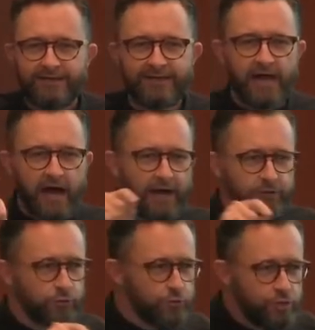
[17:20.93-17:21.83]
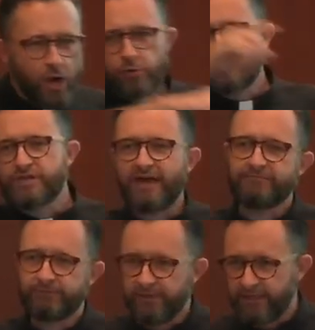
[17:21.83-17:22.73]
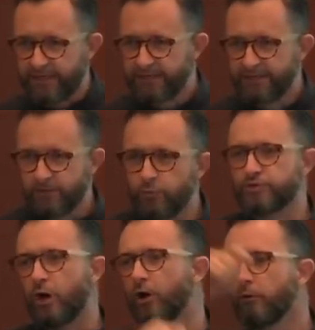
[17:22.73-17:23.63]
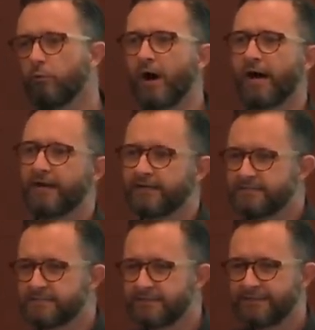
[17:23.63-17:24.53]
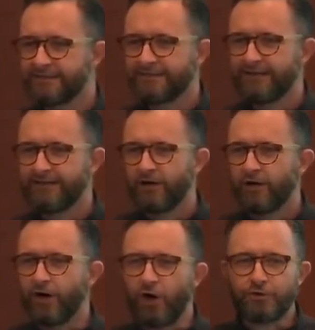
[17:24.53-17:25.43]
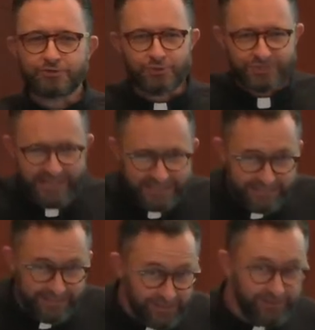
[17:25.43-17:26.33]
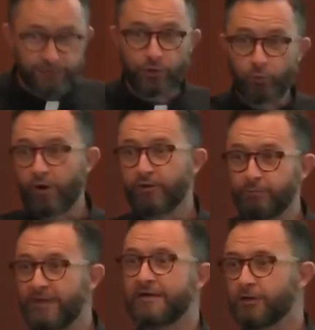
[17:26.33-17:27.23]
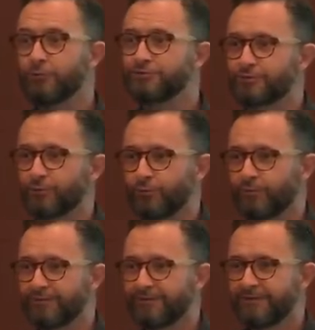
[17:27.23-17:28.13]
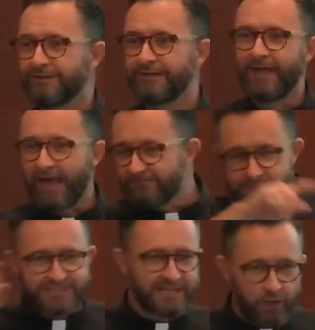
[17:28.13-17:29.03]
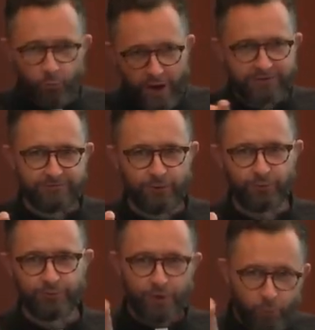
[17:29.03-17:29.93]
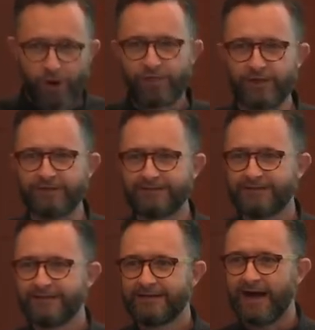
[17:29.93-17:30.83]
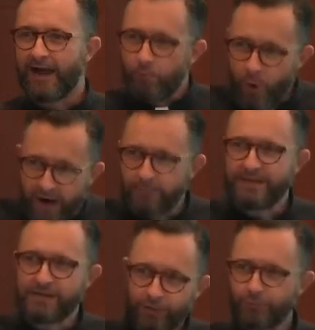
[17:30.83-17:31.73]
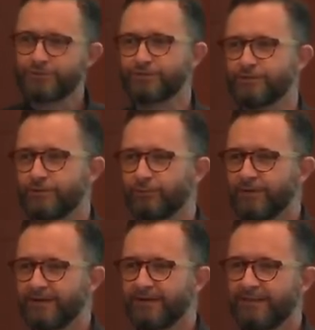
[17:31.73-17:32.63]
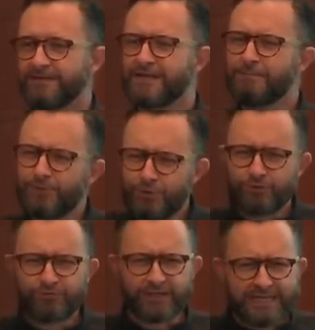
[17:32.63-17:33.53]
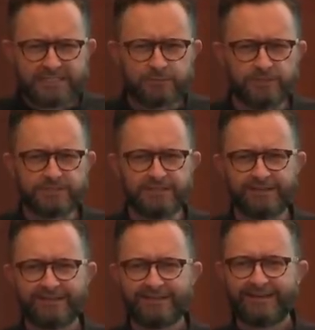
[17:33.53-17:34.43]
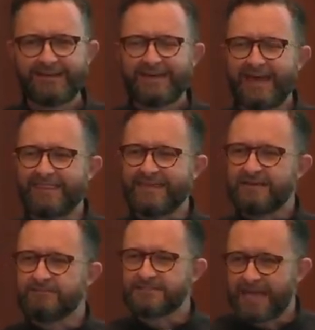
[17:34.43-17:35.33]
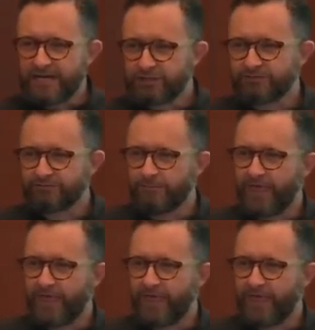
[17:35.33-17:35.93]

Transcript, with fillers: God, who knows everything, who is all wise, also says, You're worth being close to. Every single one of you, you're worth it. I want to be close to you. There's that beautiful intimacy. And the invitation from